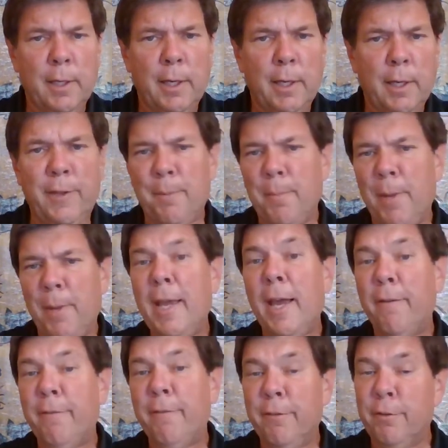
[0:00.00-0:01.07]
and they may
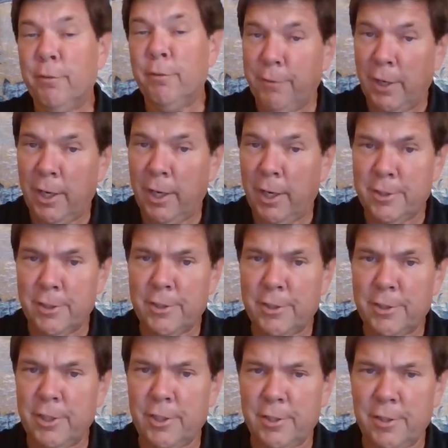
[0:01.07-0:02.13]
have even revised this
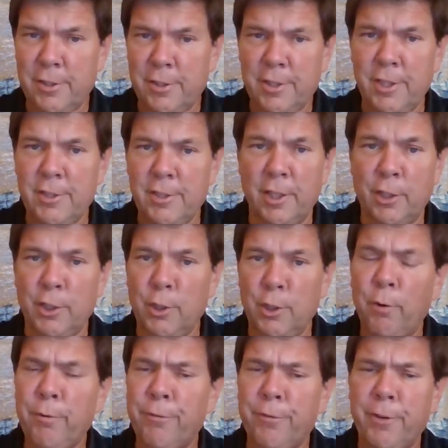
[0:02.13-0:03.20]
since since then. You
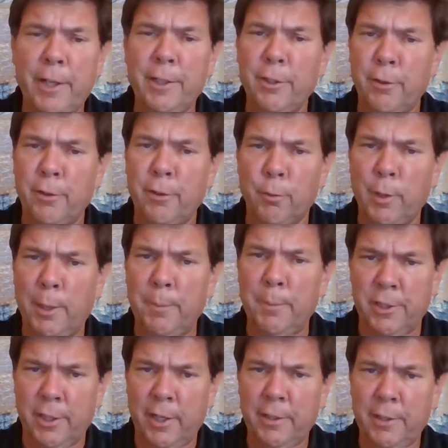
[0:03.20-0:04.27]
won't find it on their
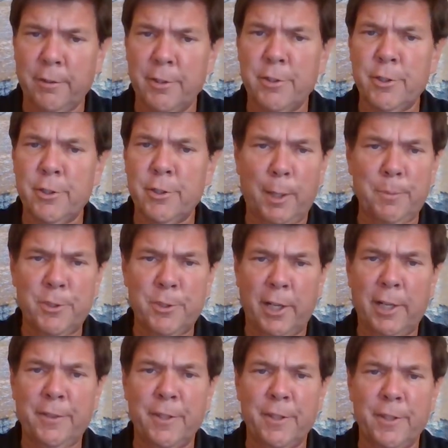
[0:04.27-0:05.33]
website. There is a
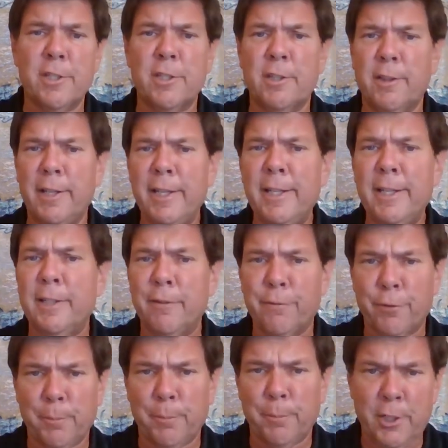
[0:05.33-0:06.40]
website. This is leaked
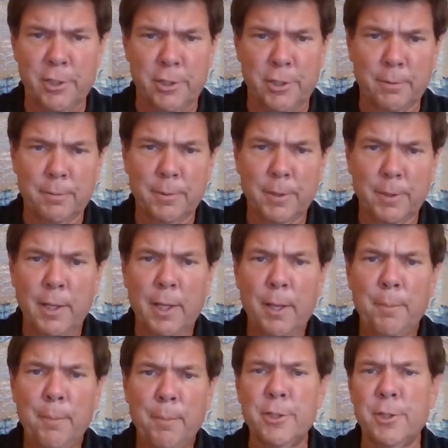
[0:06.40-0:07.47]
information,
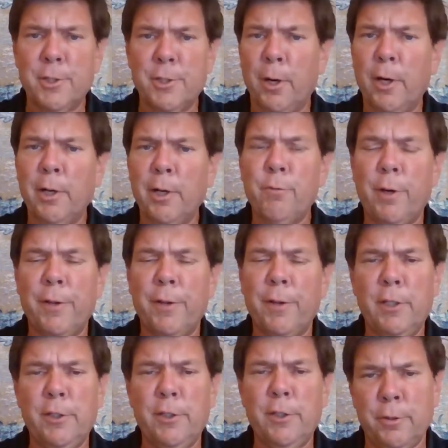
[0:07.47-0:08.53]
but as a part of what
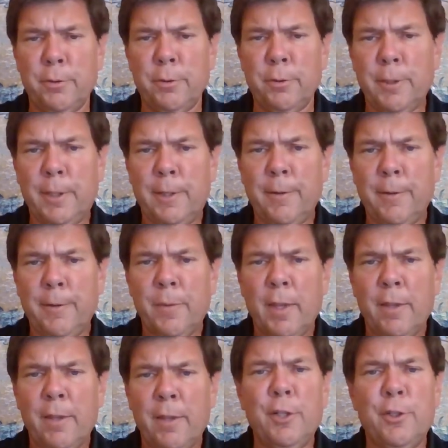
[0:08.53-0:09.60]
they do,
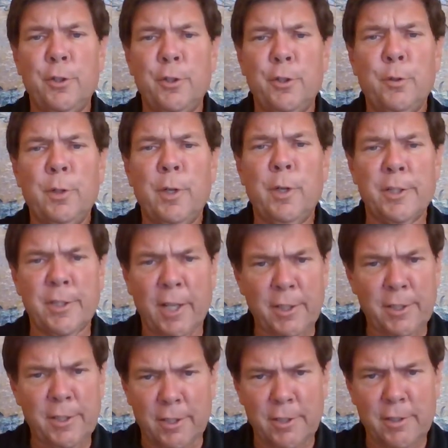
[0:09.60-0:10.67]
they do a
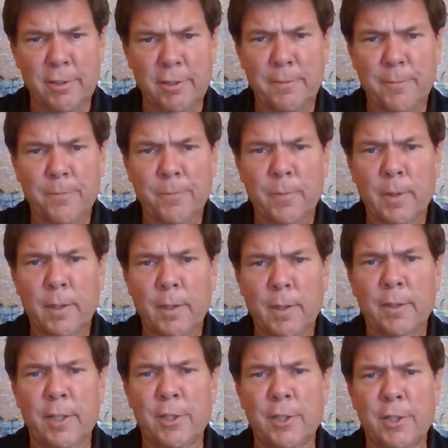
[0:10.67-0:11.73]
census.
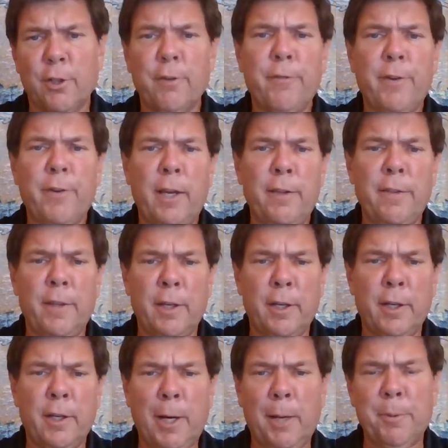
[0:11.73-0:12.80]
They survey
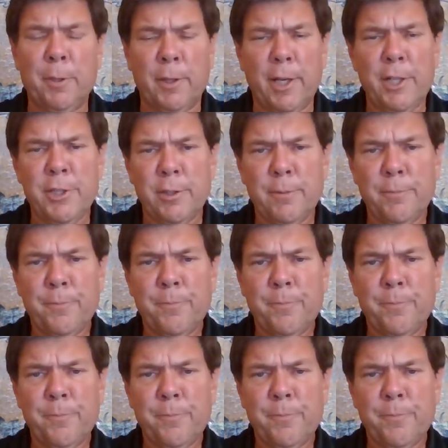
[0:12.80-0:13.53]
the population